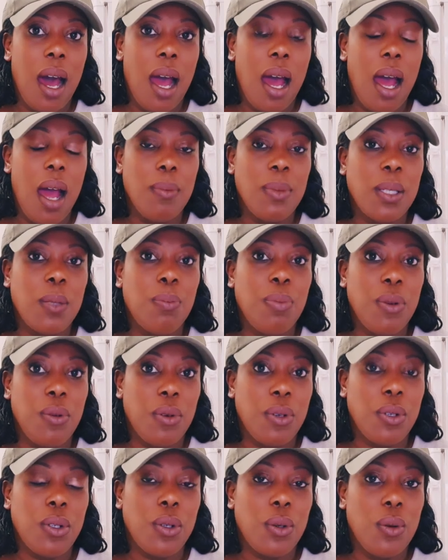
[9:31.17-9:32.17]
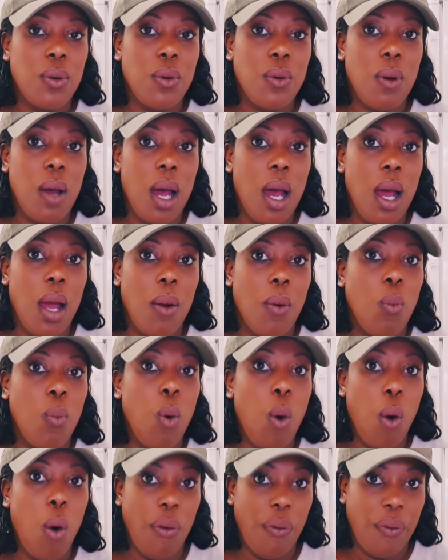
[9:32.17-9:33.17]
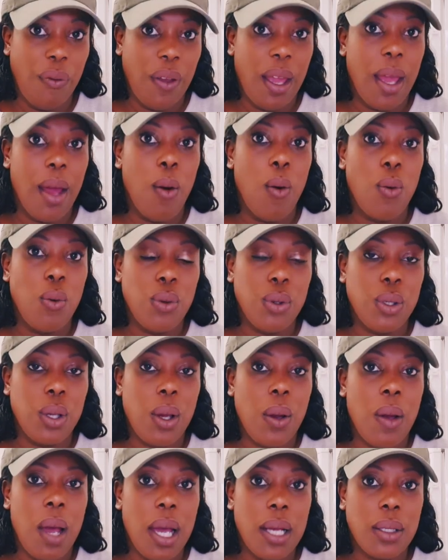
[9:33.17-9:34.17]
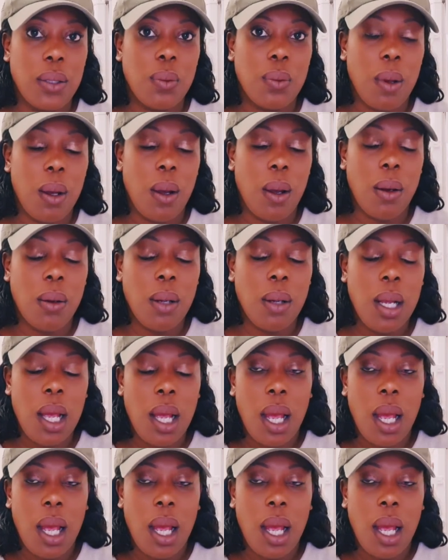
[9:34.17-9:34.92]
spiritual warfare also as well.